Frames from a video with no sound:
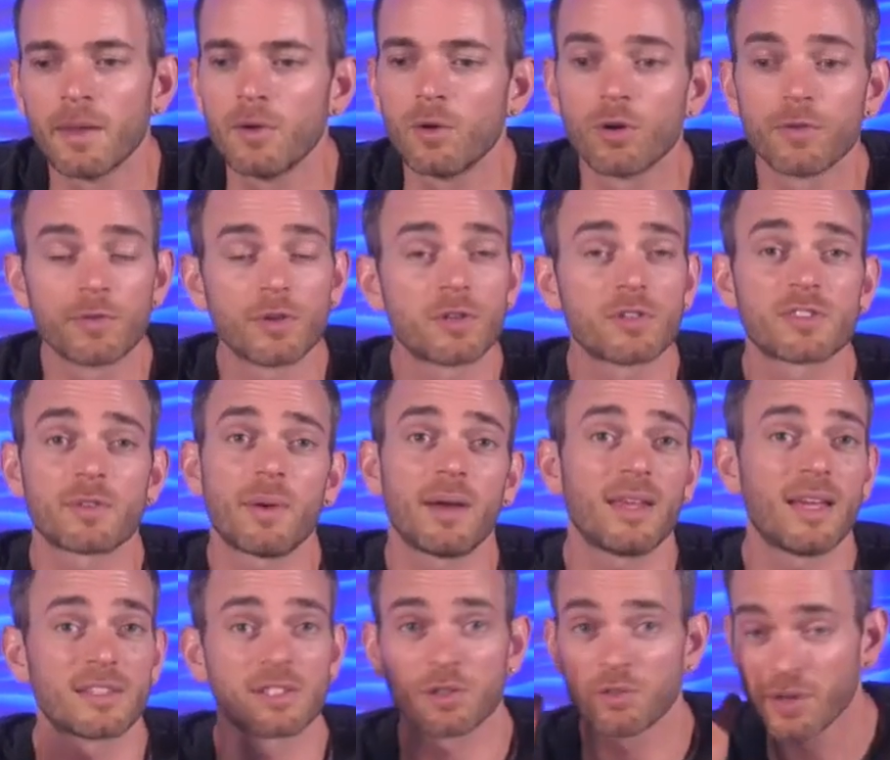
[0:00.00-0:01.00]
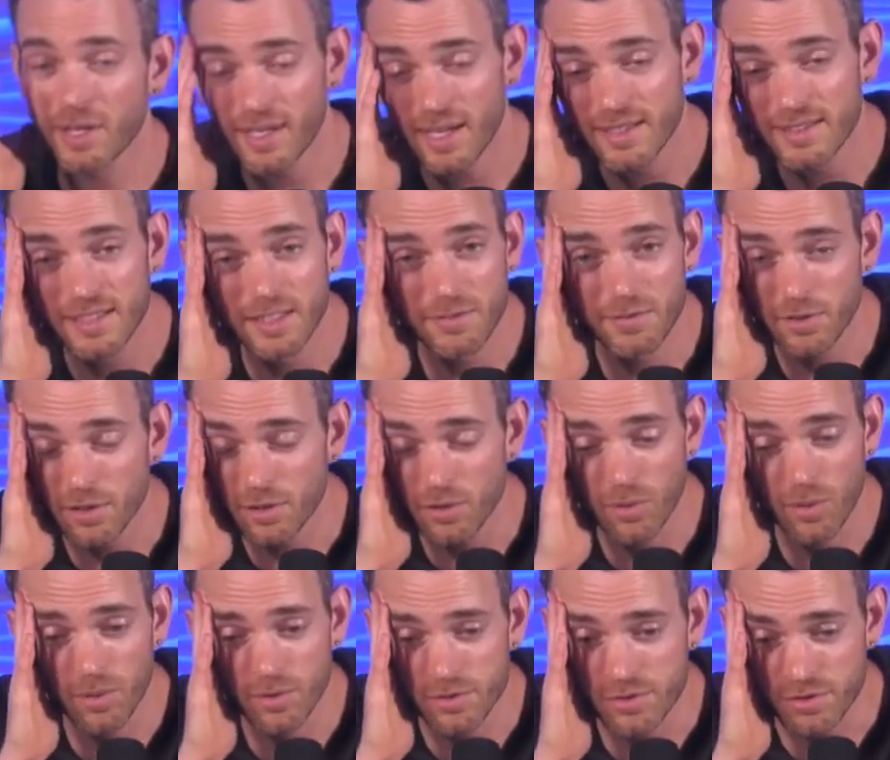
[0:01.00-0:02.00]
or if you're just somebody that has a great idea for a
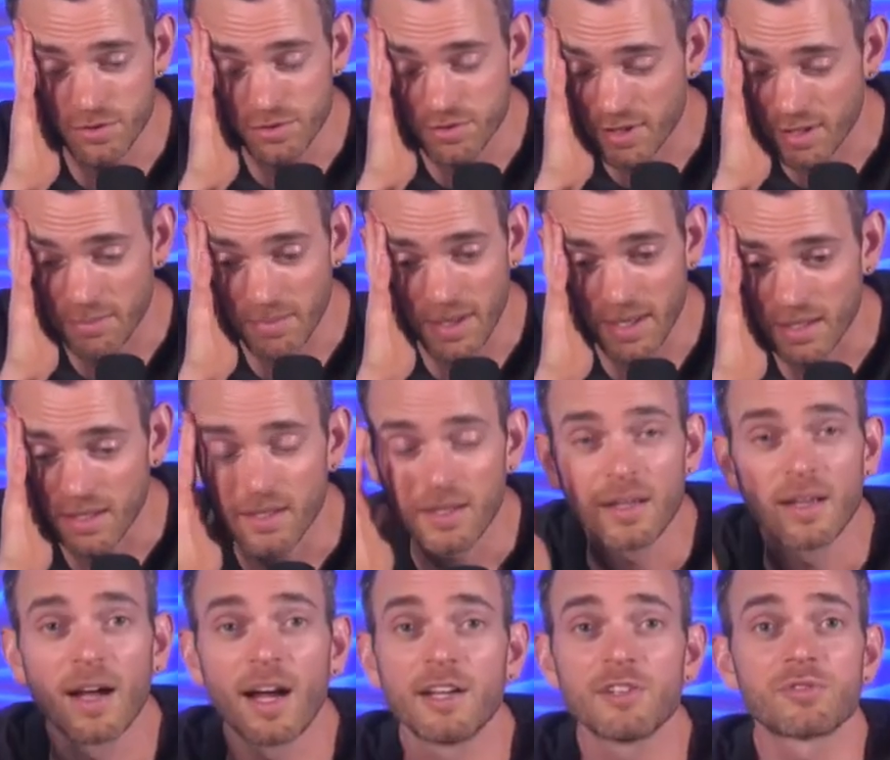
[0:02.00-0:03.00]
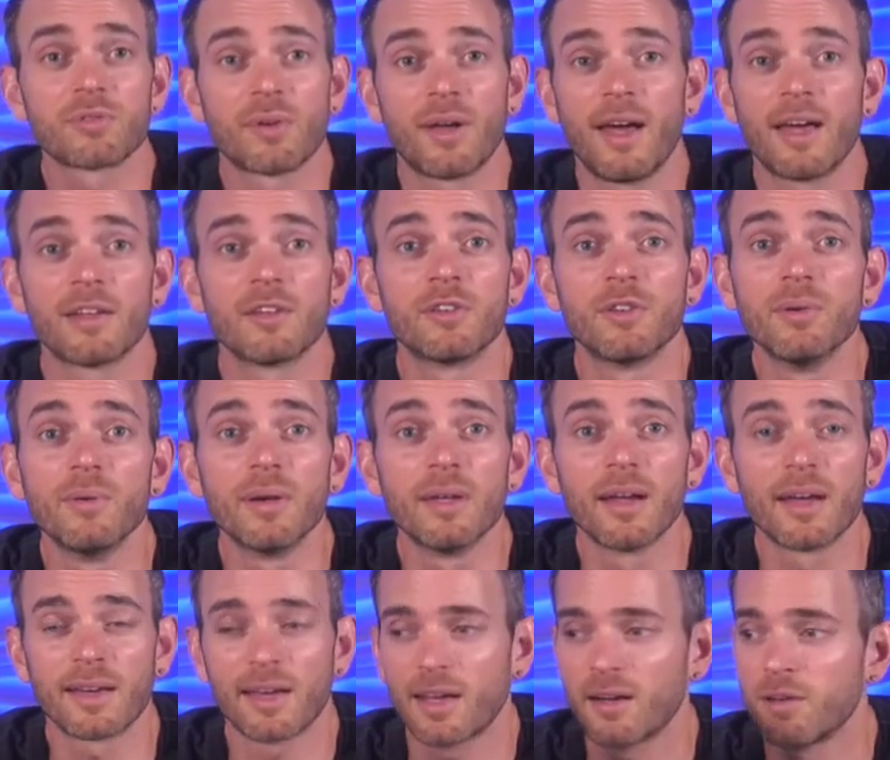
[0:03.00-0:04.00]
course and you're just like, man, I just don't know how to do it.
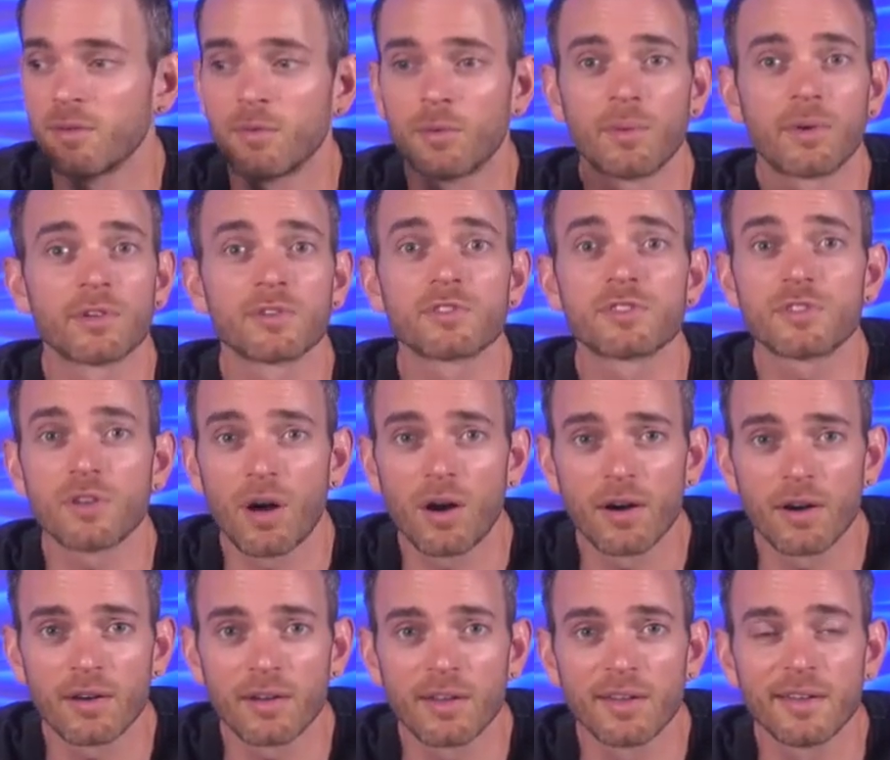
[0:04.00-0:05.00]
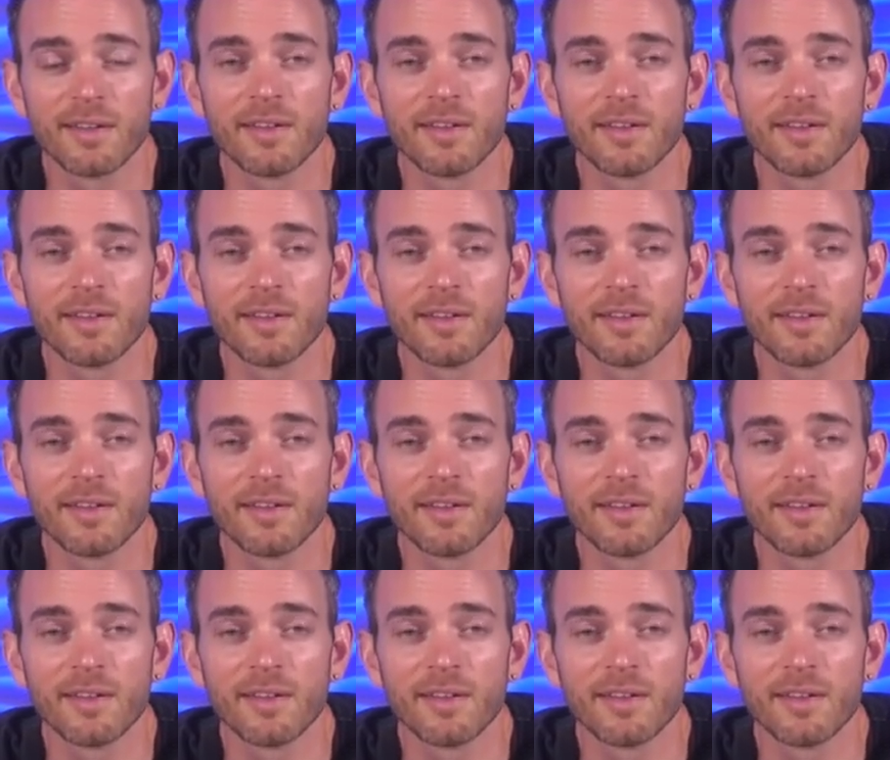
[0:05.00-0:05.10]
Like, I don't even know where to start.